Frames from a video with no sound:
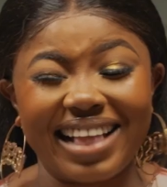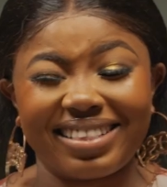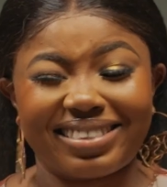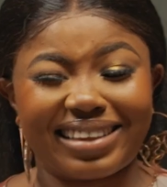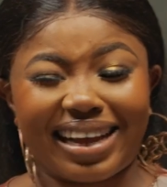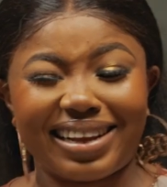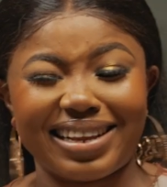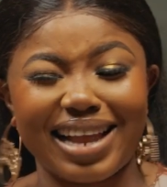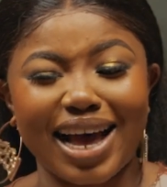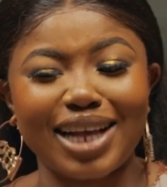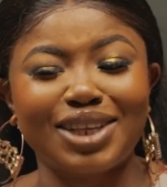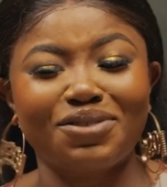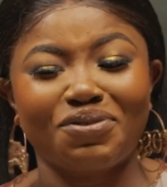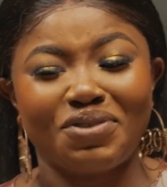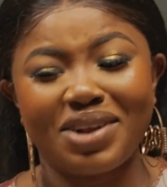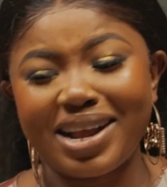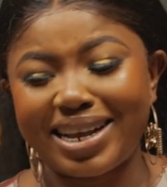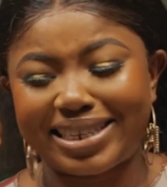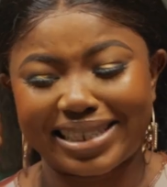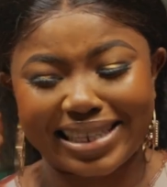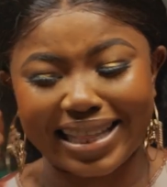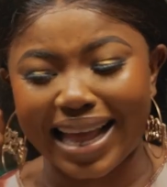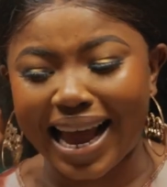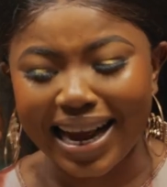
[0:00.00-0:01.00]
enter
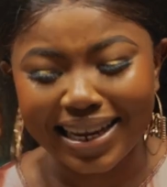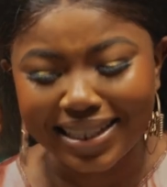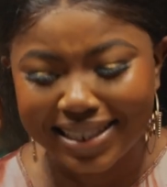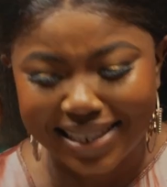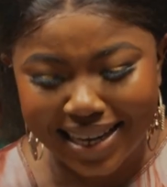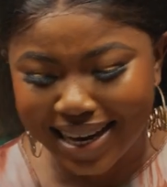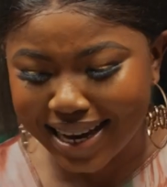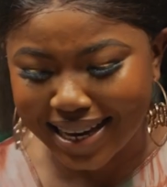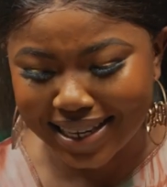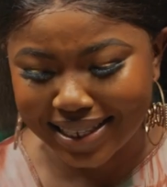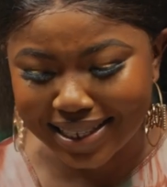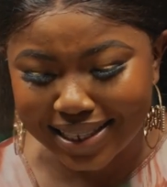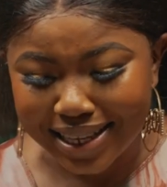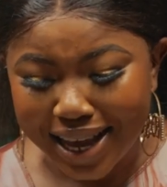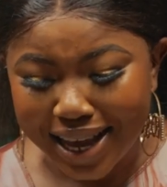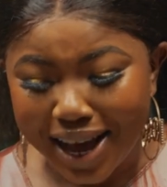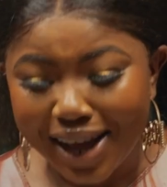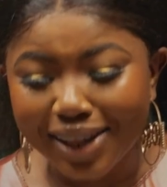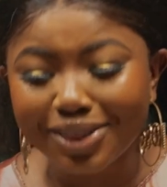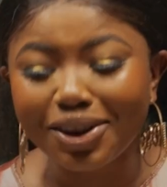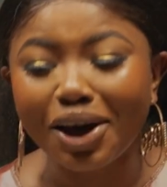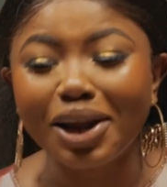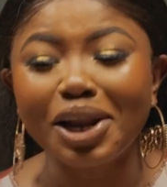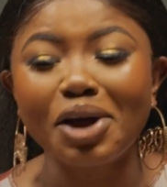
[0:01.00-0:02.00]
Netflix like this,
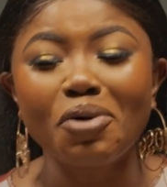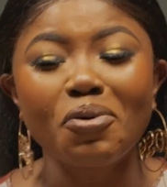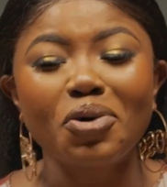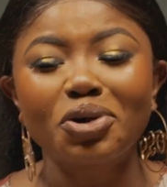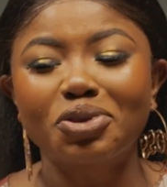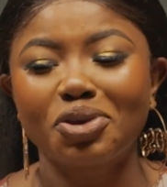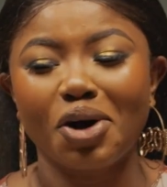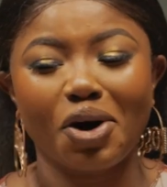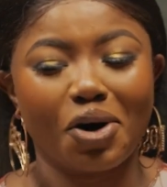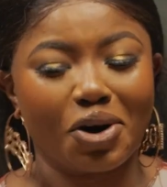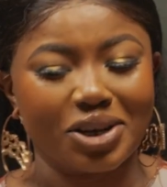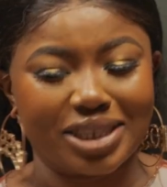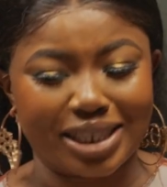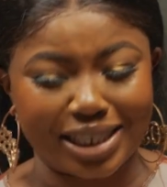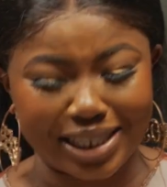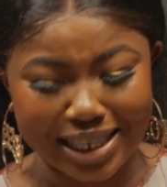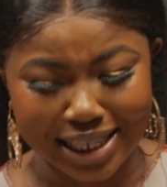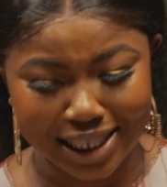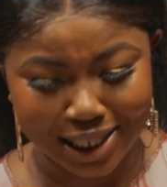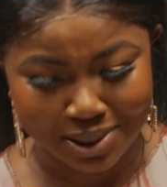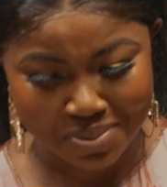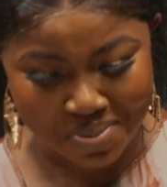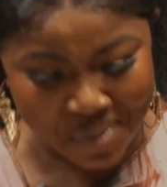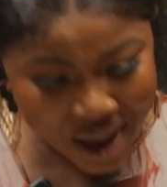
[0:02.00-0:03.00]
Nollywood no go
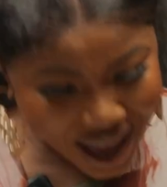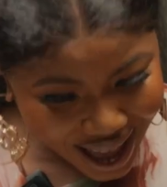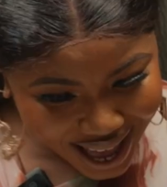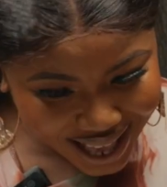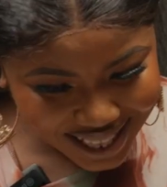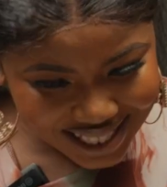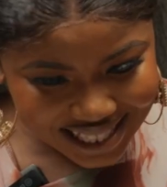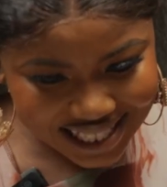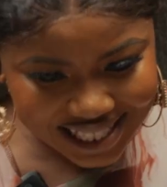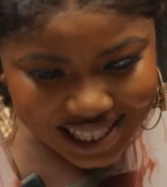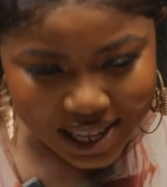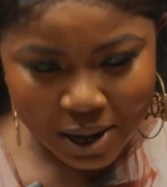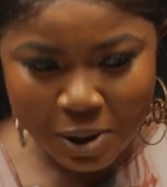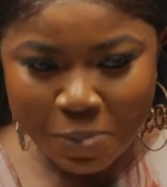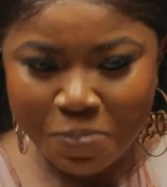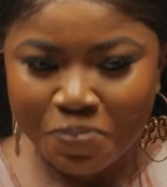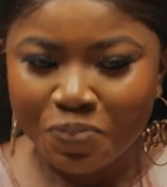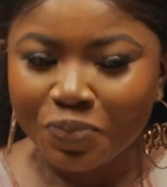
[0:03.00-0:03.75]
see space.